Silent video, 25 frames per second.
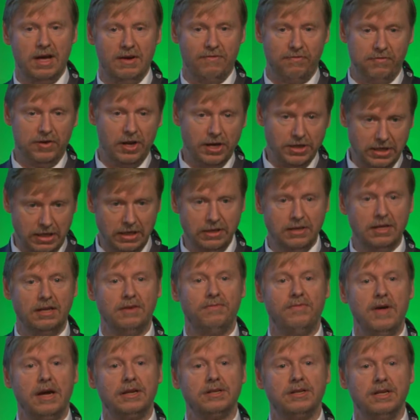a flooding that
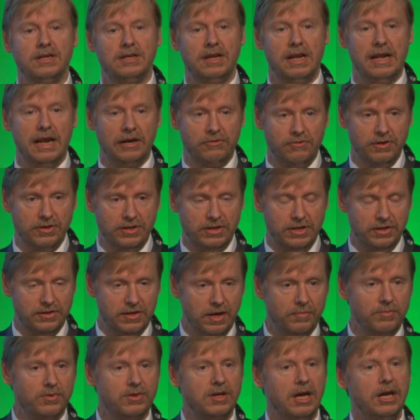affected an electricity
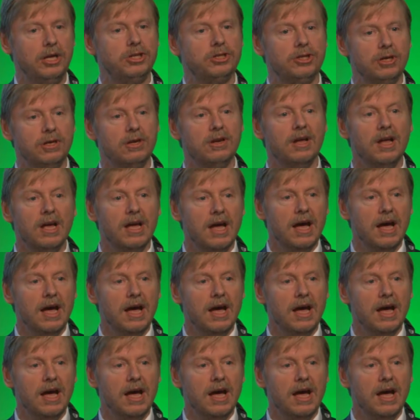substation,